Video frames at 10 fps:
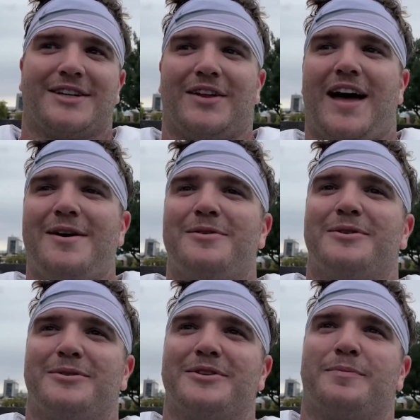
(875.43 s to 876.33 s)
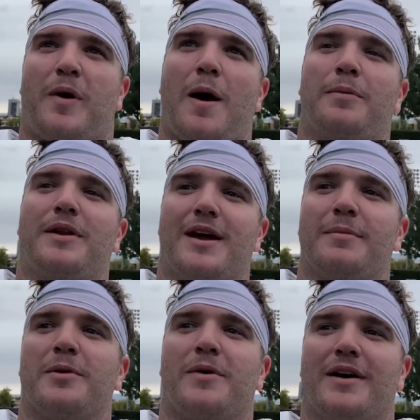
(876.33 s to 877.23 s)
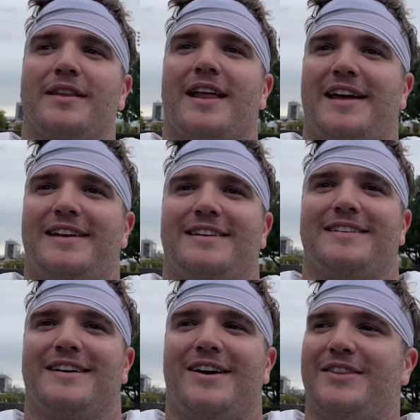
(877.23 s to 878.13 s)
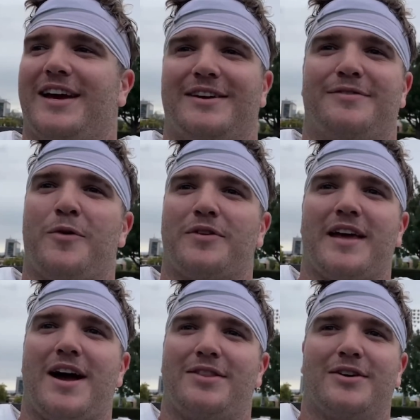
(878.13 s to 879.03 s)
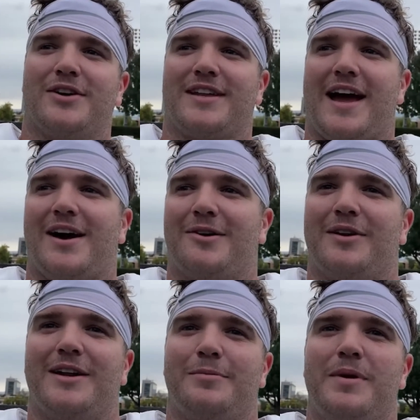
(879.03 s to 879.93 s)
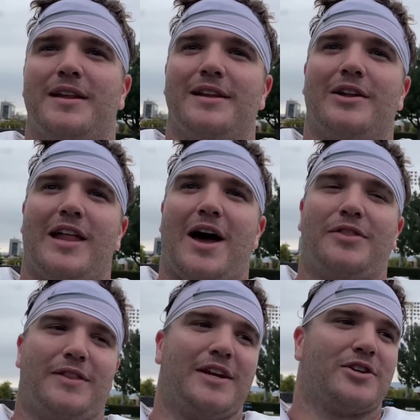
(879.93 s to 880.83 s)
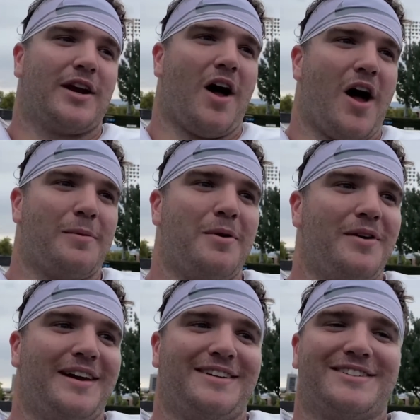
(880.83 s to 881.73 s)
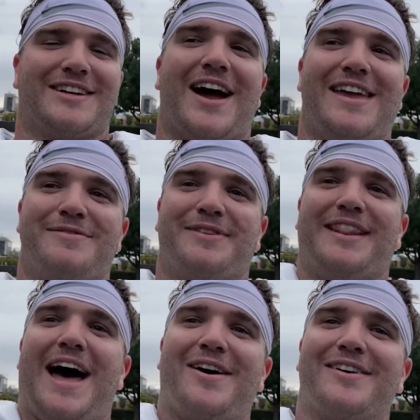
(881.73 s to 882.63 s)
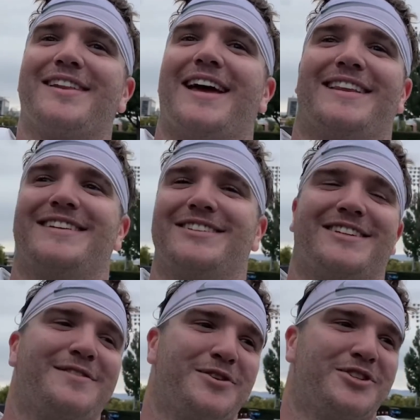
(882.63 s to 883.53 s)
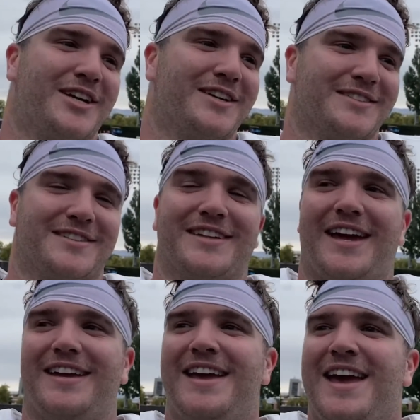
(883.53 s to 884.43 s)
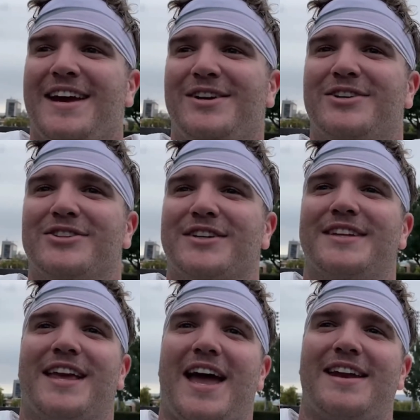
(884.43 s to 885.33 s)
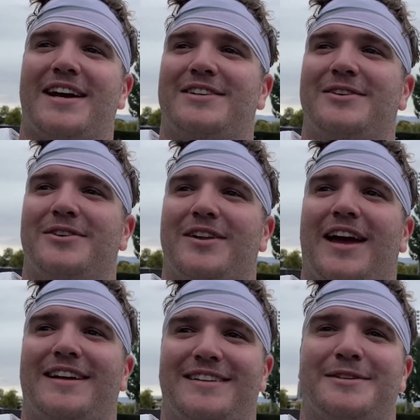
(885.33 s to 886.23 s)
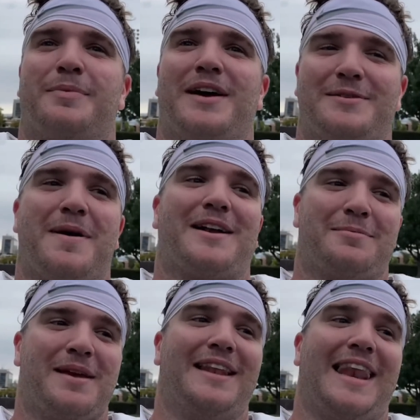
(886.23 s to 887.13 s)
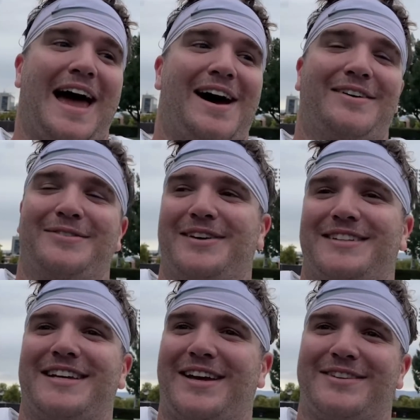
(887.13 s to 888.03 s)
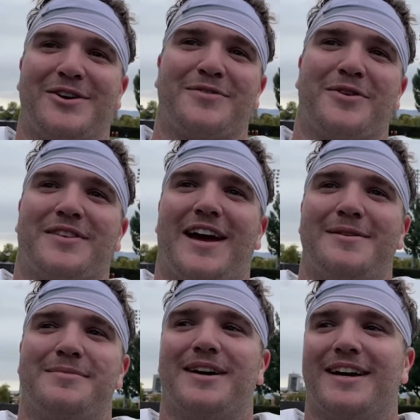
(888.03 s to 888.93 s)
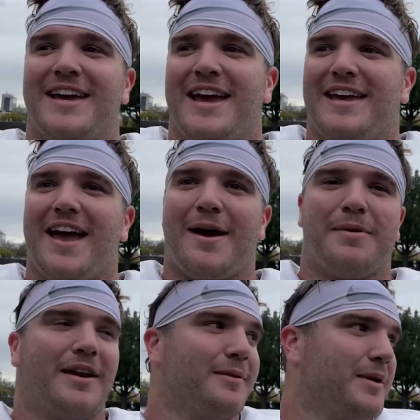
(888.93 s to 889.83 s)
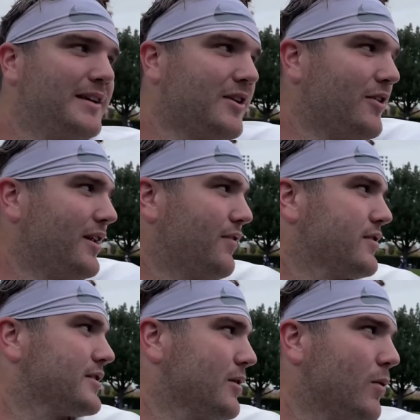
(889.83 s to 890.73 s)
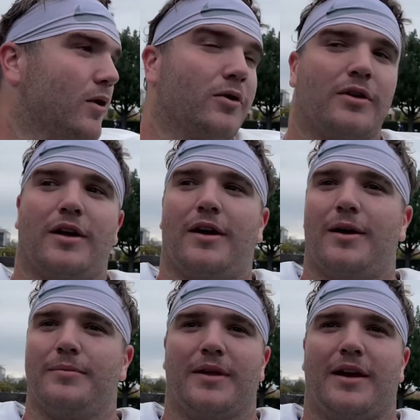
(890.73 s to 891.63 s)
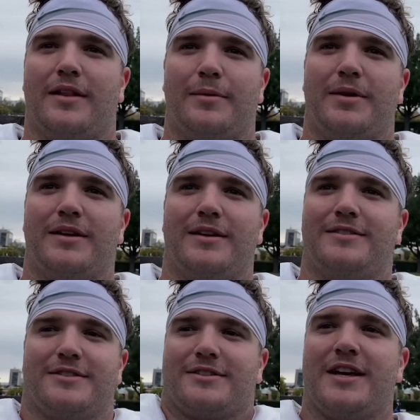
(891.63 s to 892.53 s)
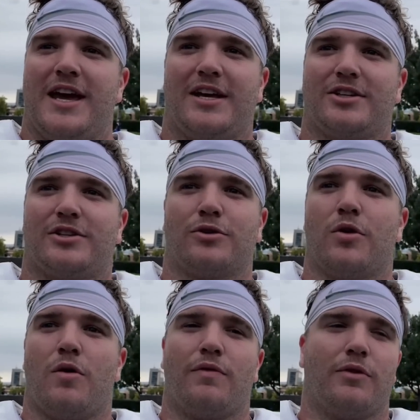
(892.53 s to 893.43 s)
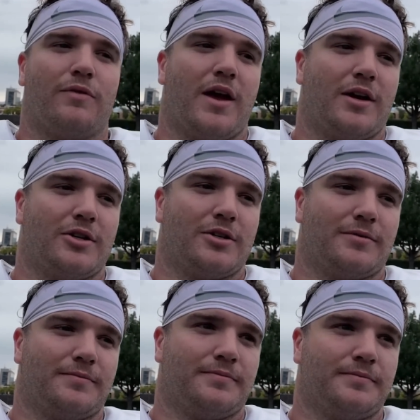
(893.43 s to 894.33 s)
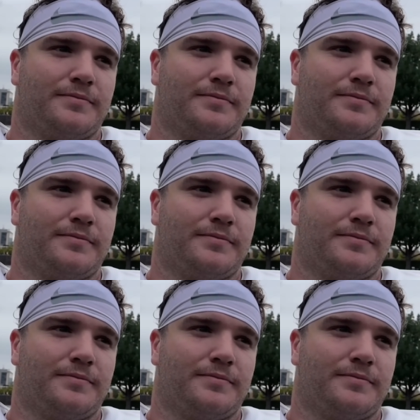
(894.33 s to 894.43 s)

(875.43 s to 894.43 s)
So that one was probably number one, like okay. On like fourth down, third down, when it'd be a little loud, and then they tried to audible and it just got even louder. Like it just gives you chills, and like you just look to the guy next to you and you're like, this play is about to be loud when it's like third or fourth down. But yeah, I mean, it makes all the difference in the world. Yeah, I mean, it's a true home field advantage.